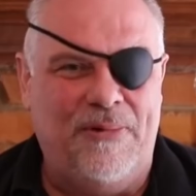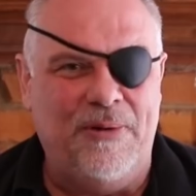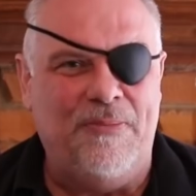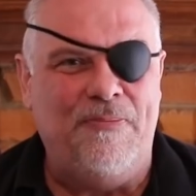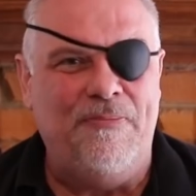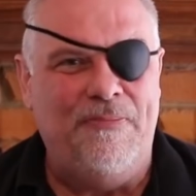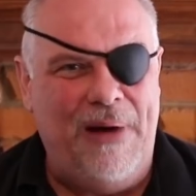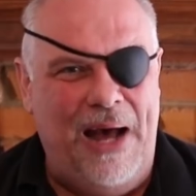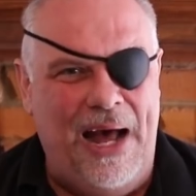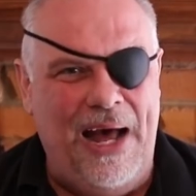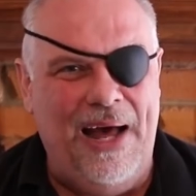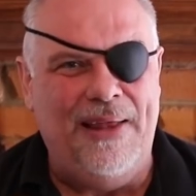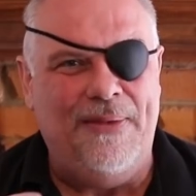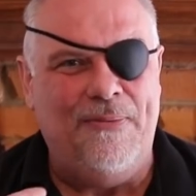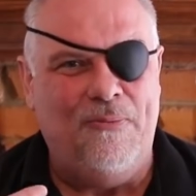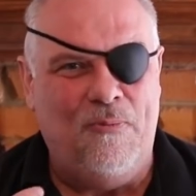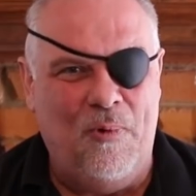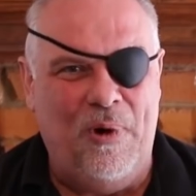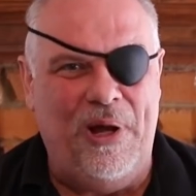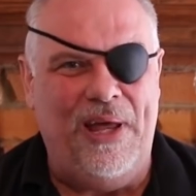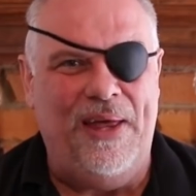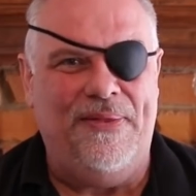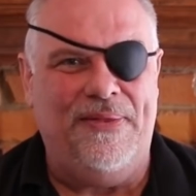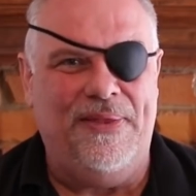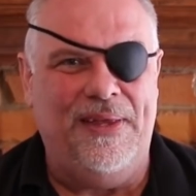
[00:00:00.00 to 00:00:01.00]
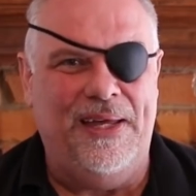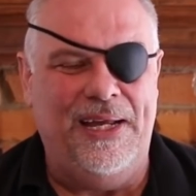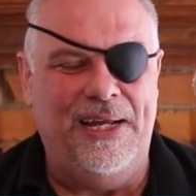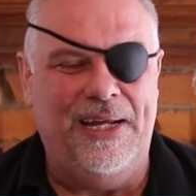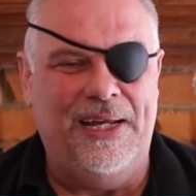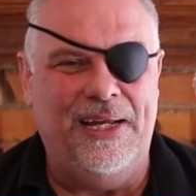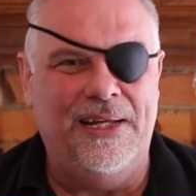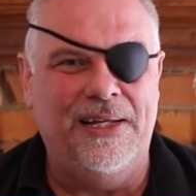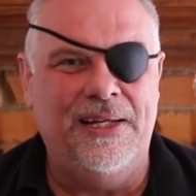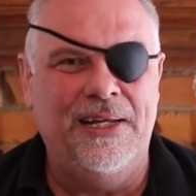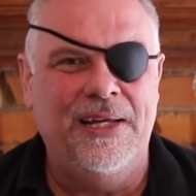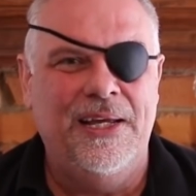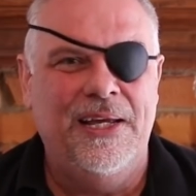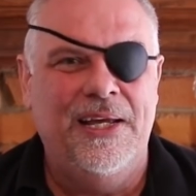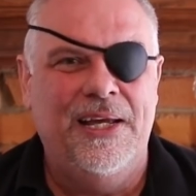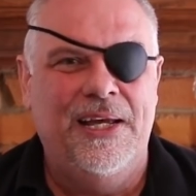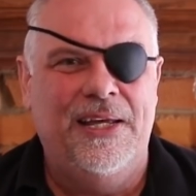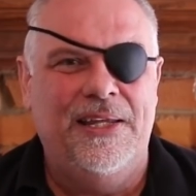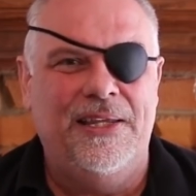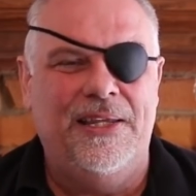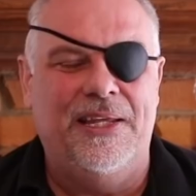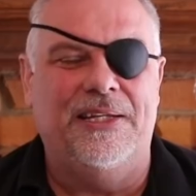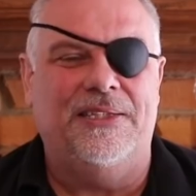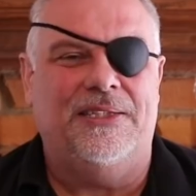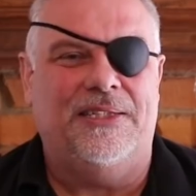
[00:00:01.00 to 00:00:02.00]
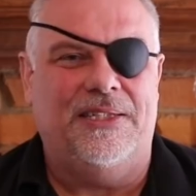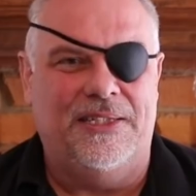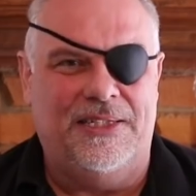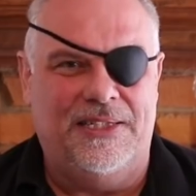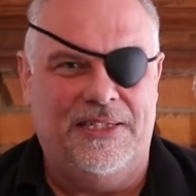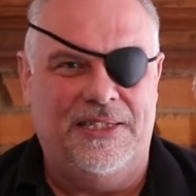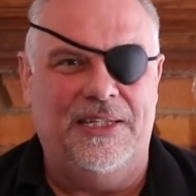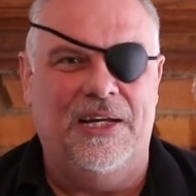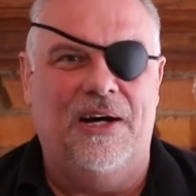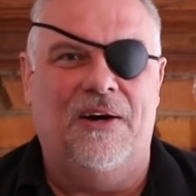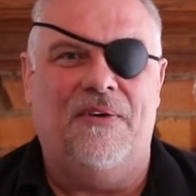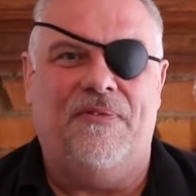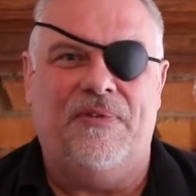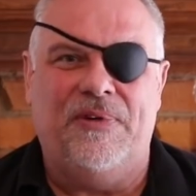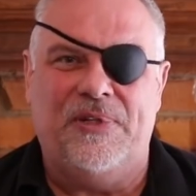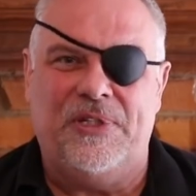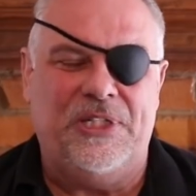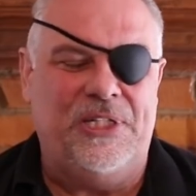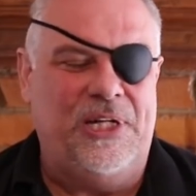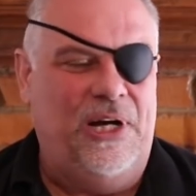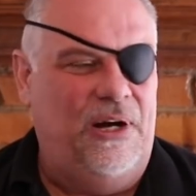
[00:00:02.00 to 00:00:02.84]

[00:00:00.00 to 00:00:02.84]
To my way of thinking, this is selfish.